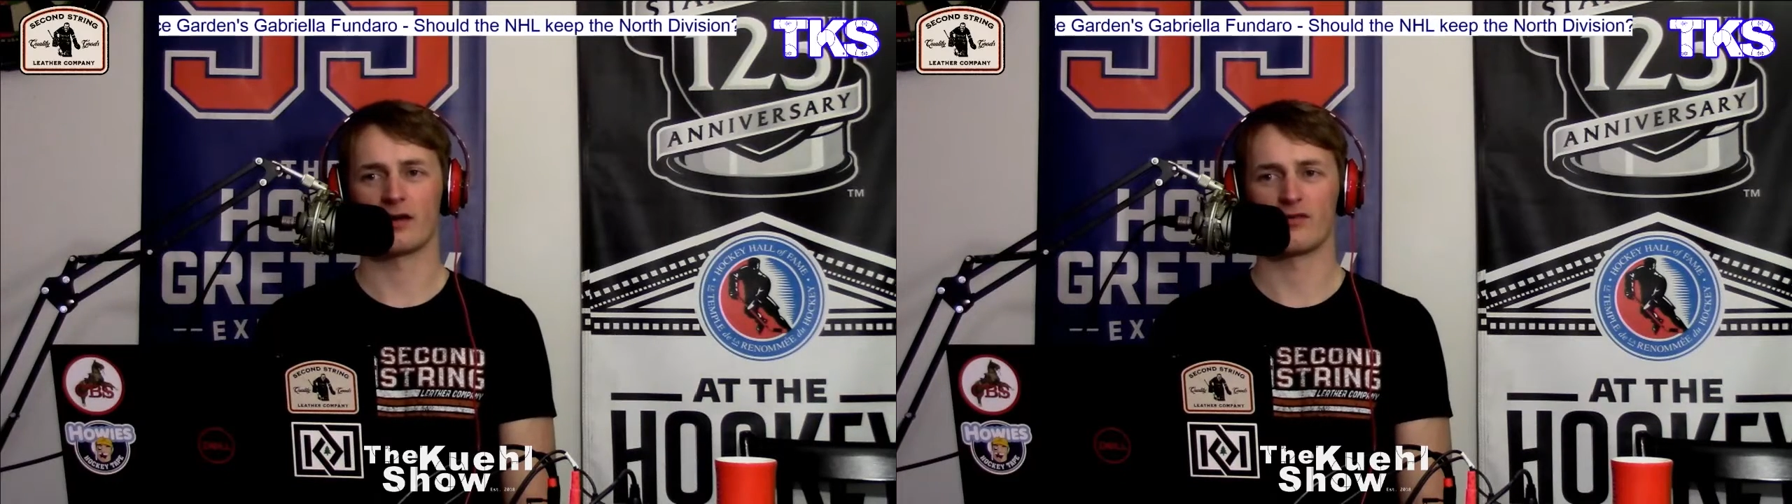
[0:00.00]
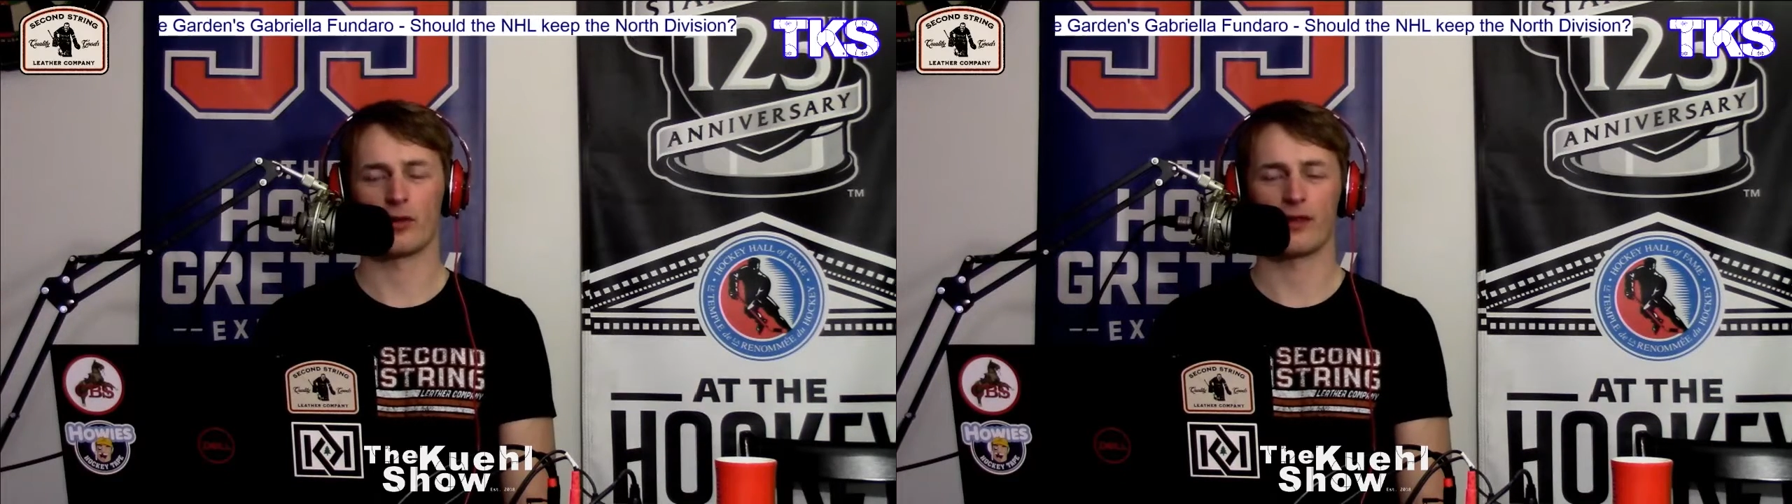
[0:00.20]

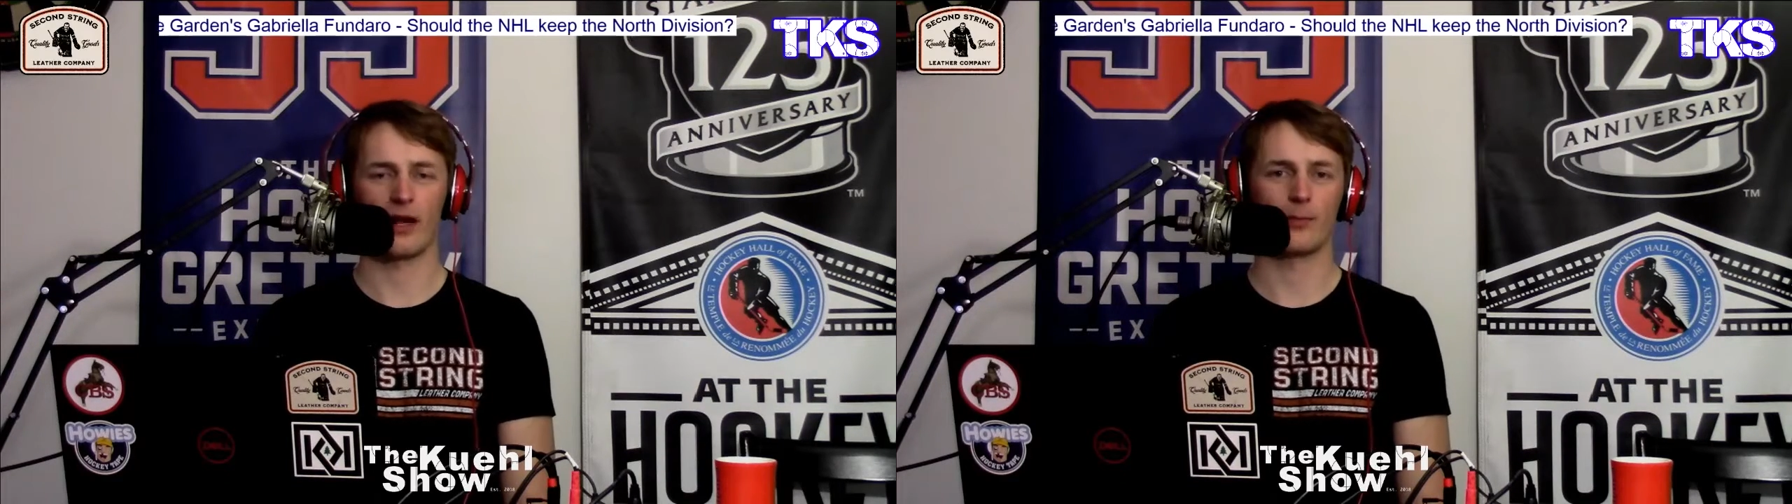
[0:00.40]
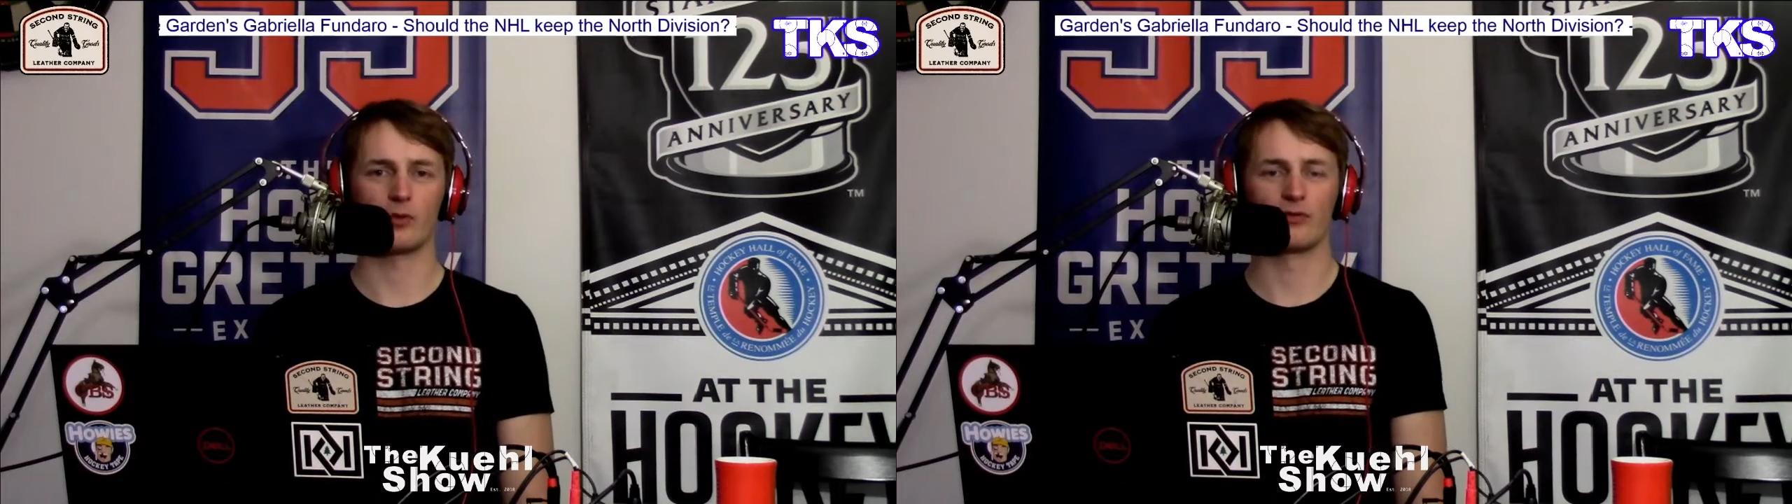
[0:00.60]
even though they
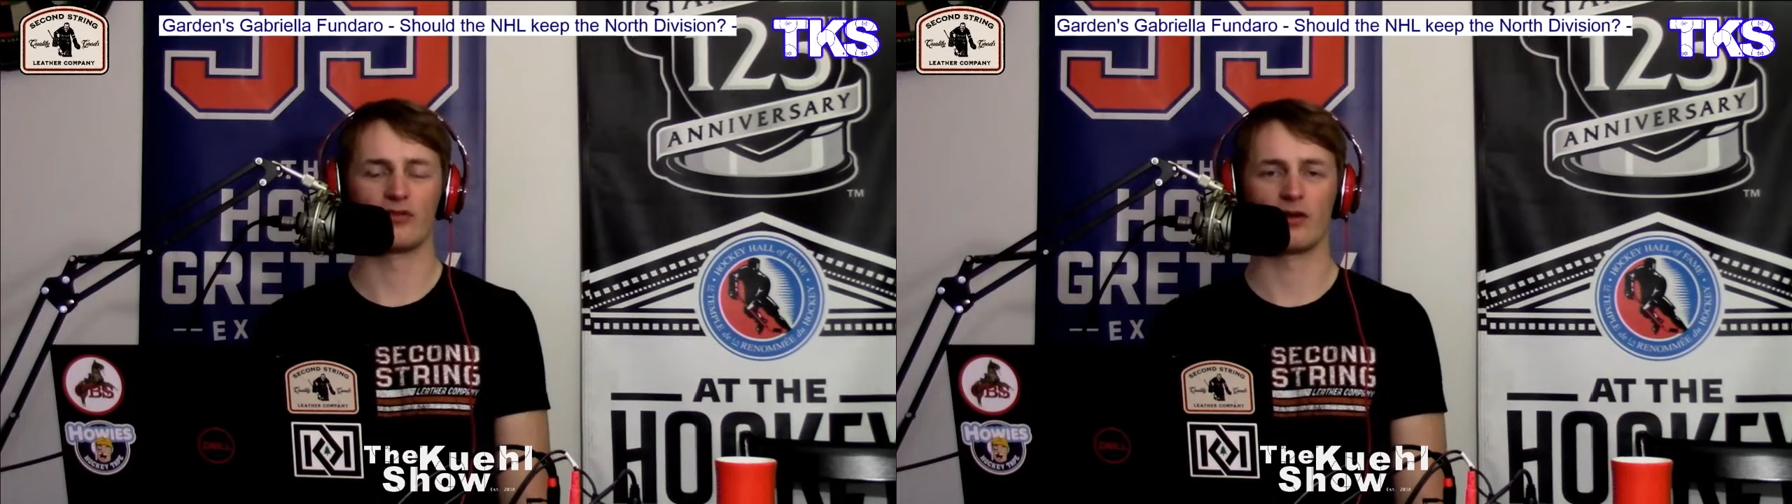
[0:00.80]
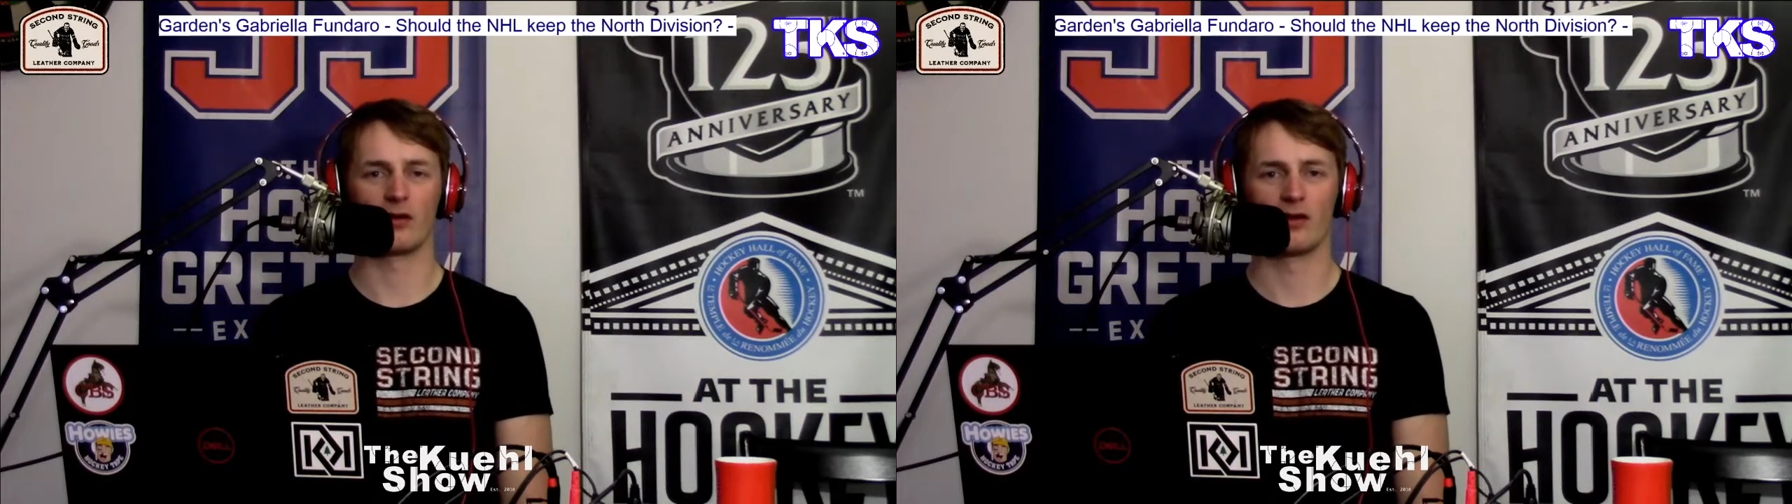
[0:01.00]
ended up
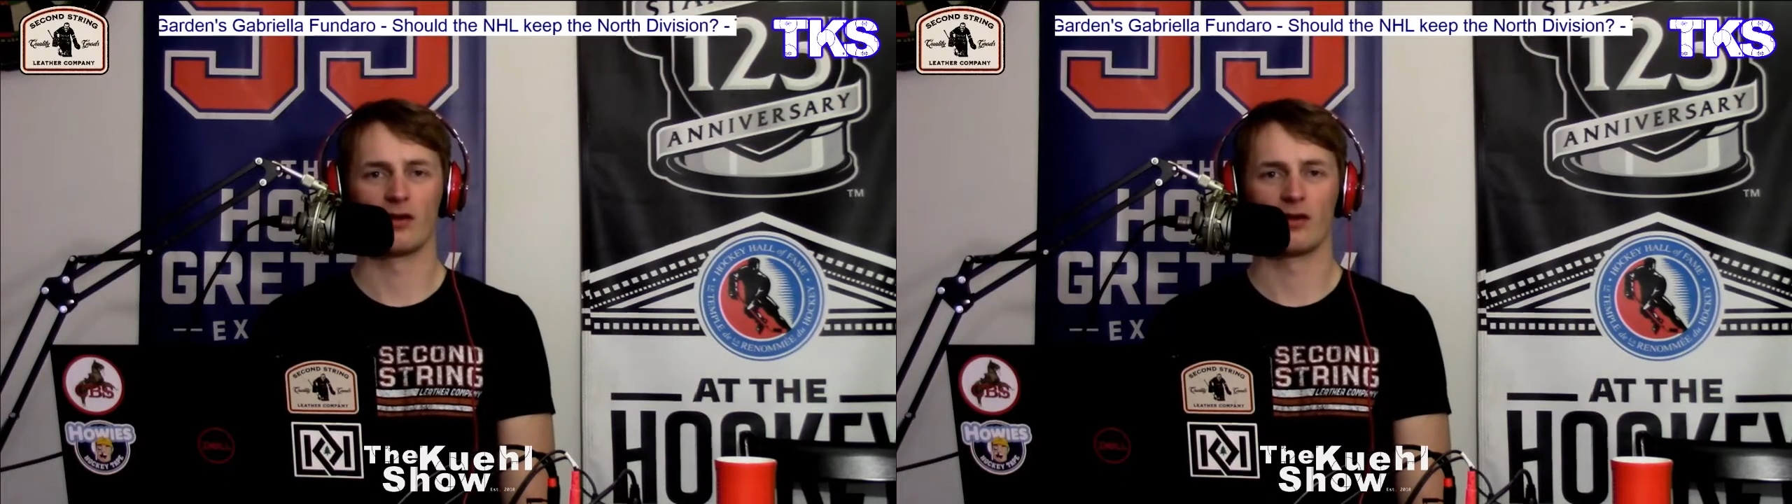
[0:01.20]
losing